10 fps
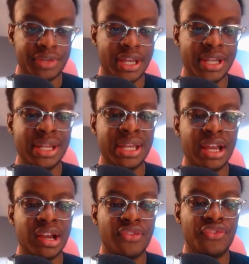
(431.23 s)
In the
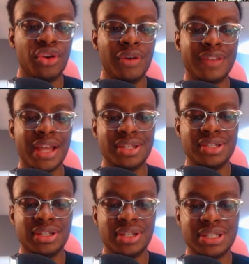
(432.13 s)
air, full of
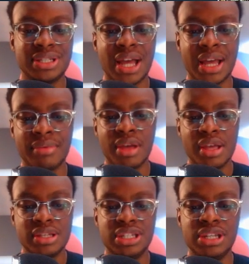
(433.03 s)
tension, this time,
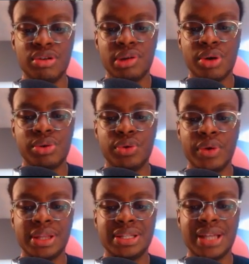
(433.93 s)
Xeno Goku
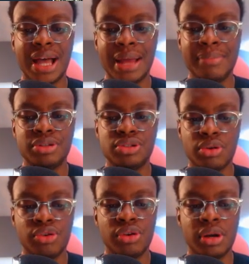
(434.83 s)
and the Time
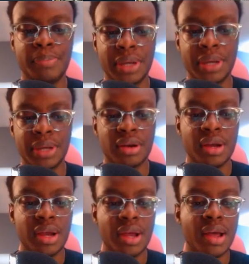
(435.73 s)
Patrol appear.
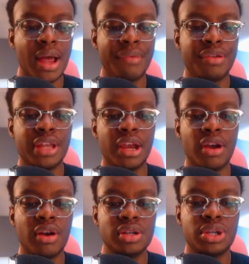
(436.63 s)
After they
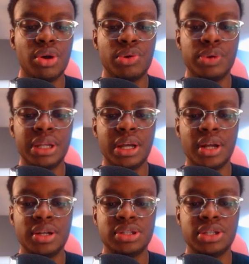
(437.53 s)
urge Goku and the
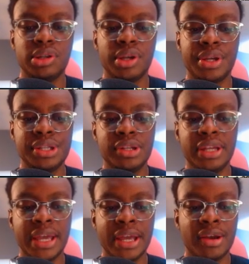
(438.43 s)
others to look into
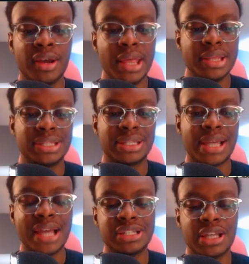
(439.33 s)
the air, the
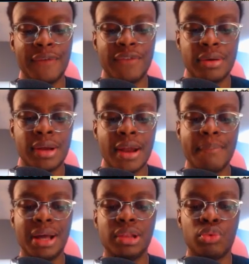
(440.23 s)
sky is covered
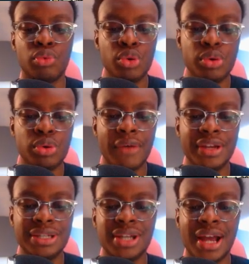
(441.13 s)
by the root of a
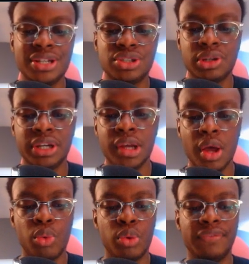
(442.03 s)
giant tree
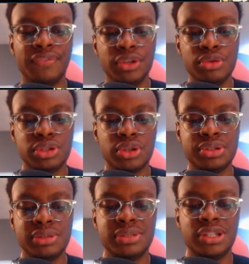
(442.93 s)
where Fu shows
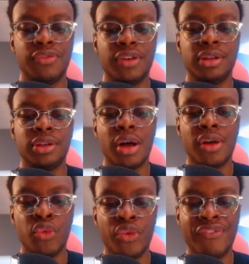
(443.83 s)
himself
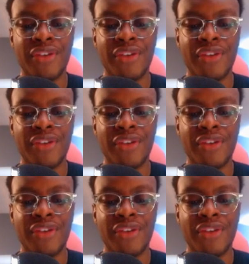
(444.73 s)
along with